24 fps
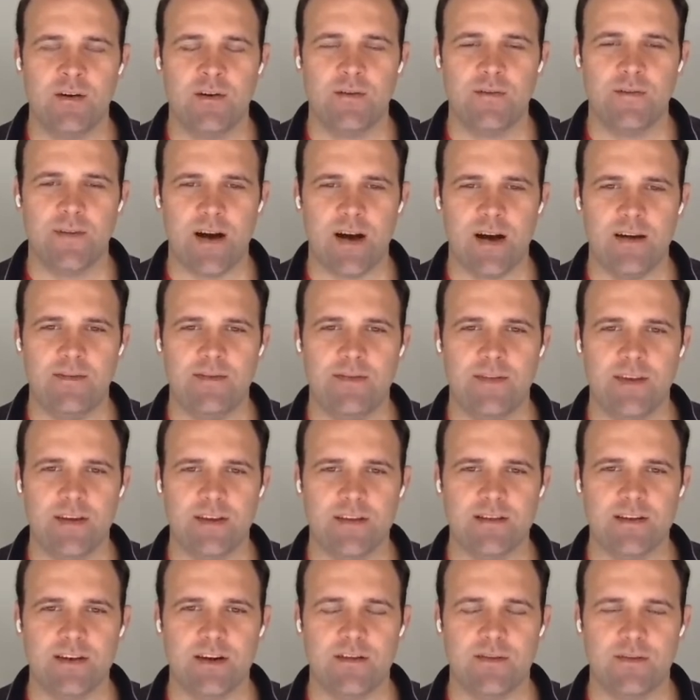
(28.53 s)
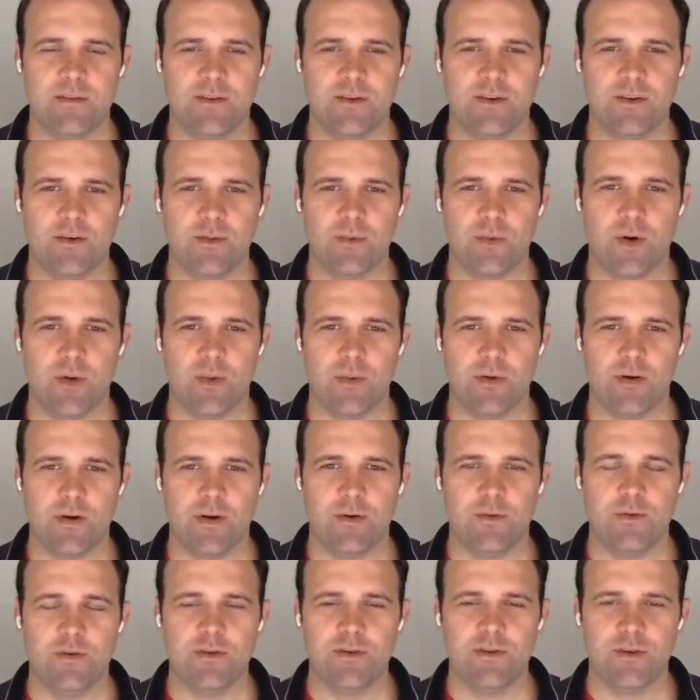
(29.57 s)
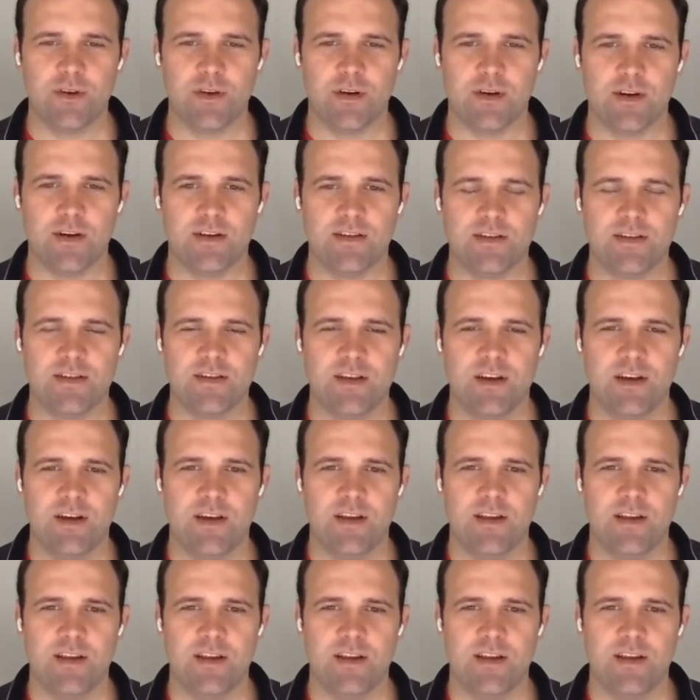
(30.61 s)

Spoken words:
5 things that I've learned while working with shortcuts